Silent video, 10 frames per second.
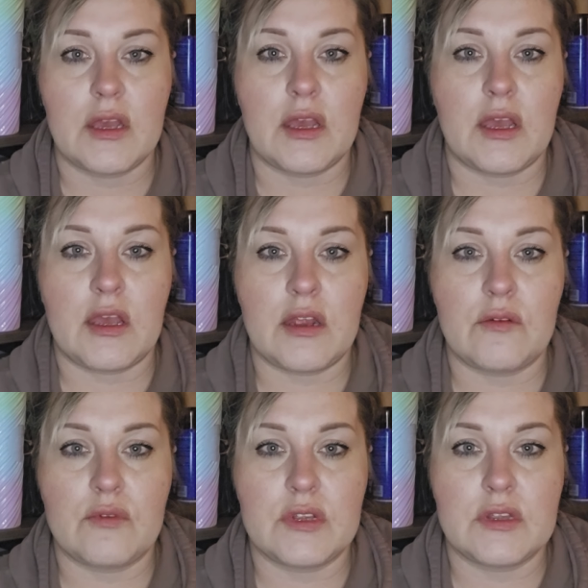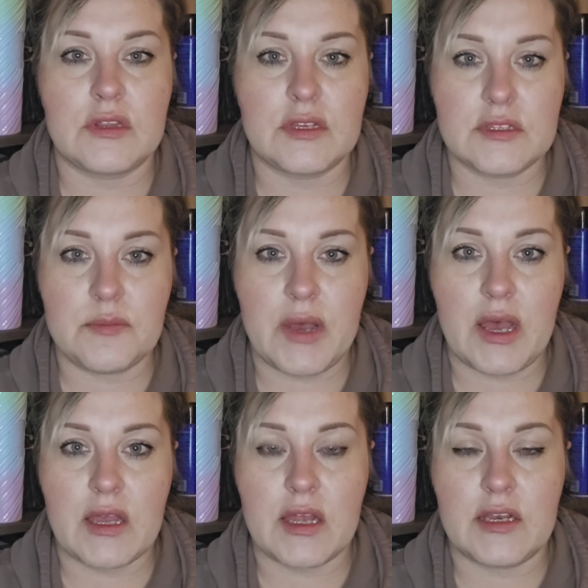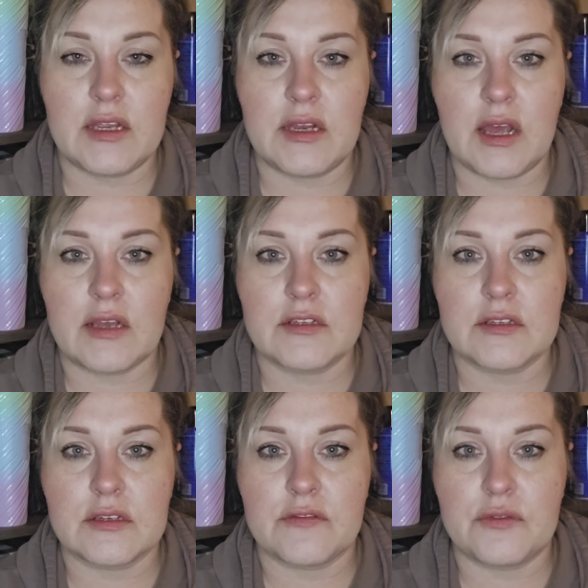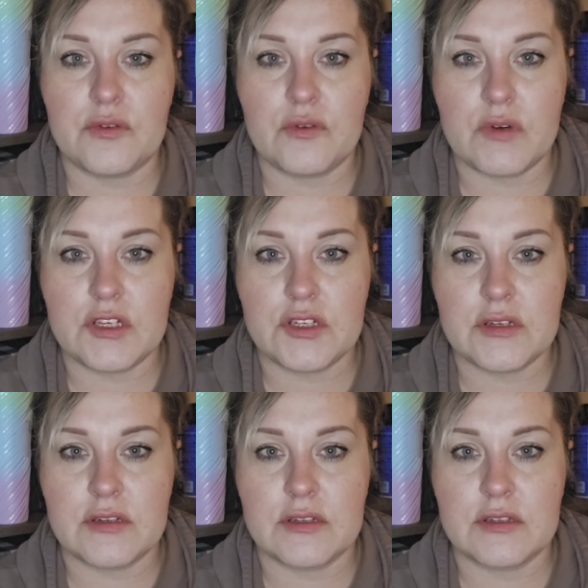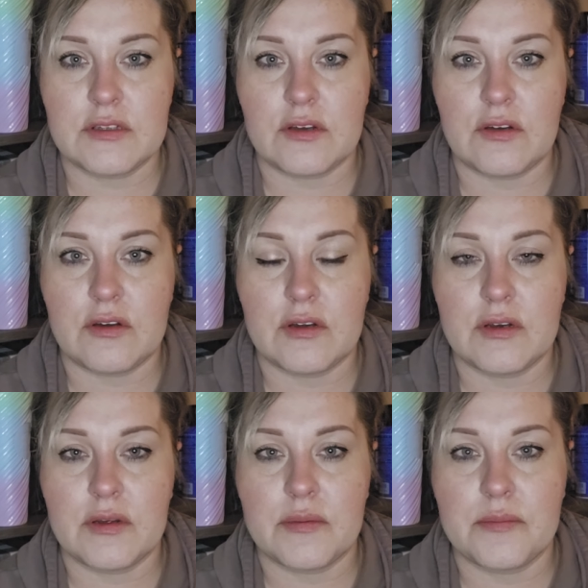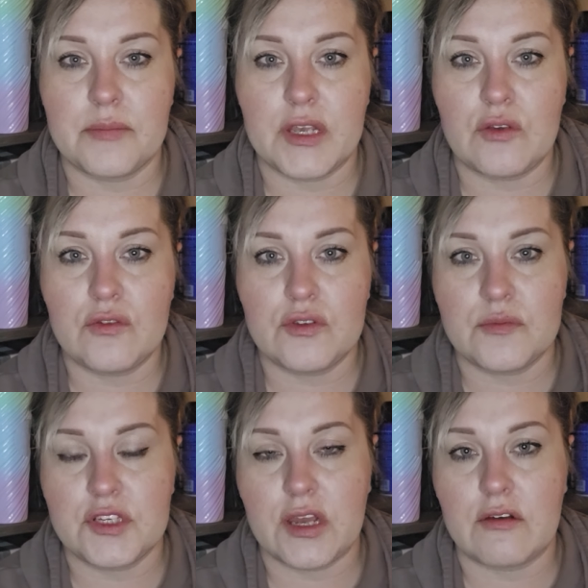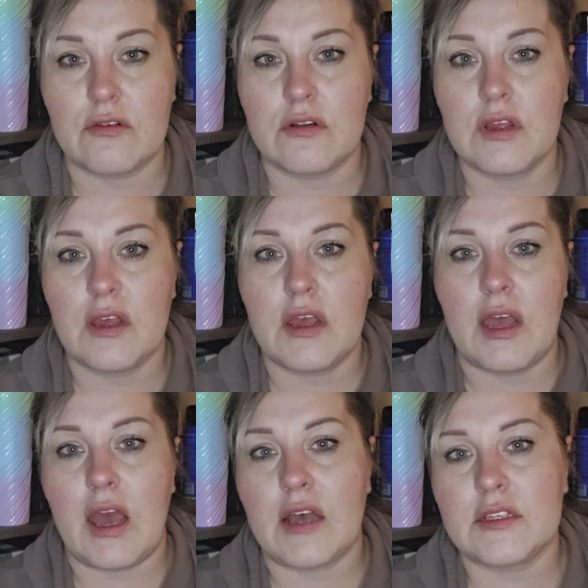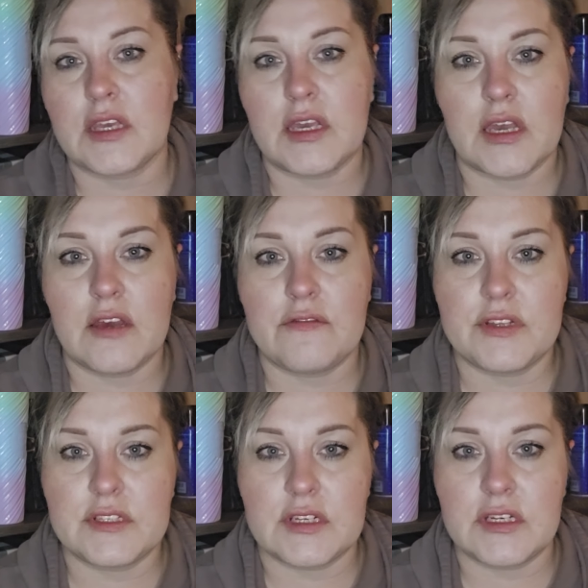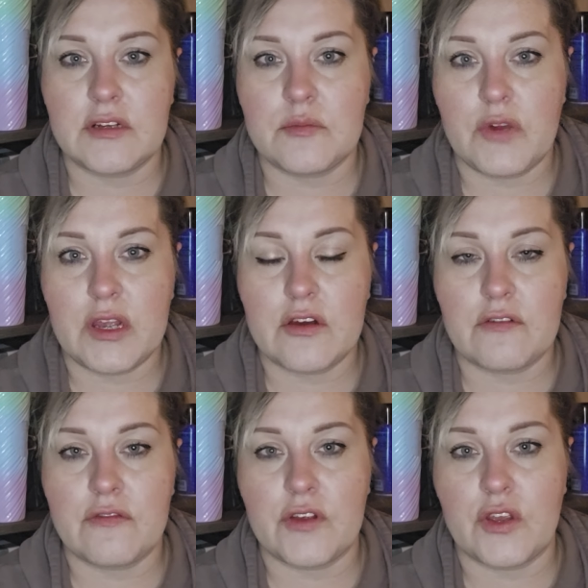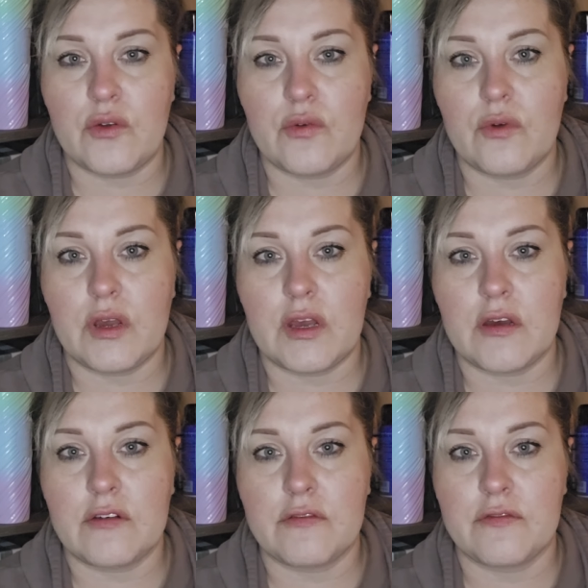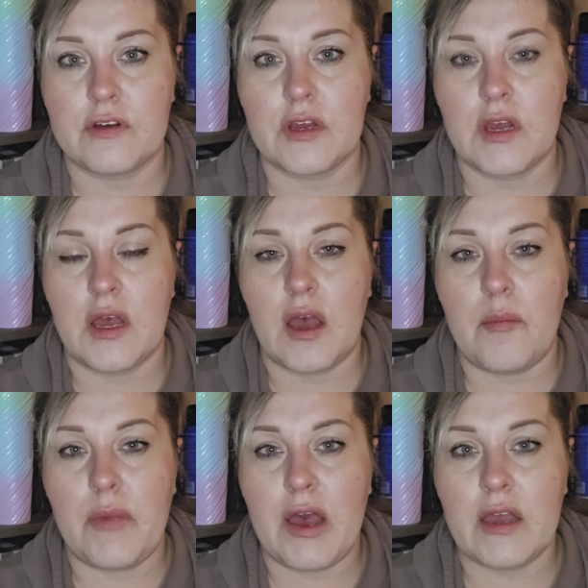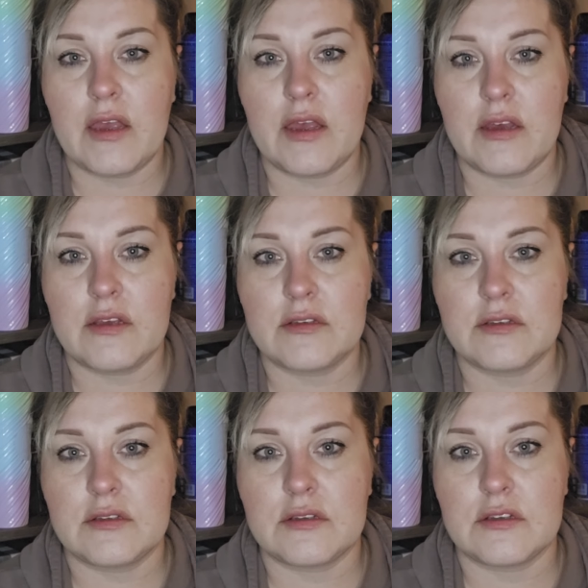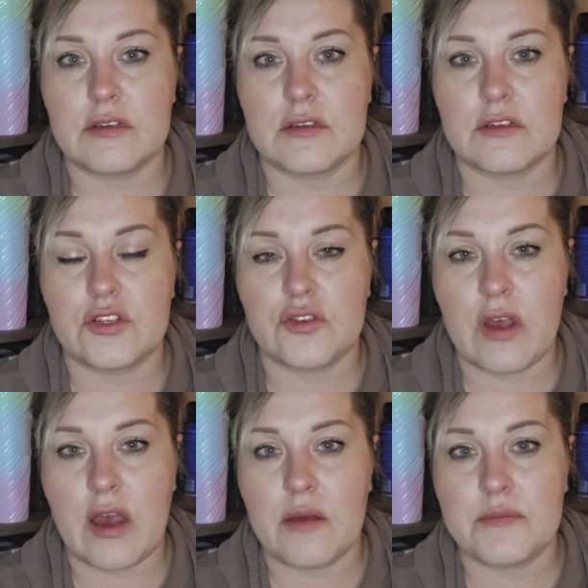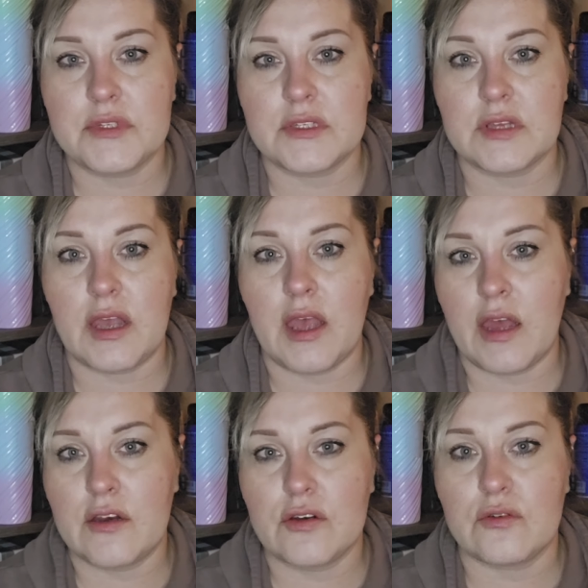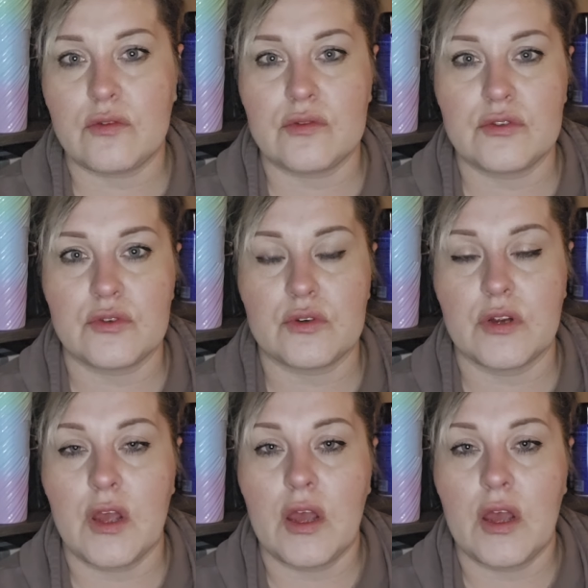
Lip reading: And with this bag, I did ask a few questions on my YouTube channel asking if it's a deal breaker for you if a bag has straps, handles, or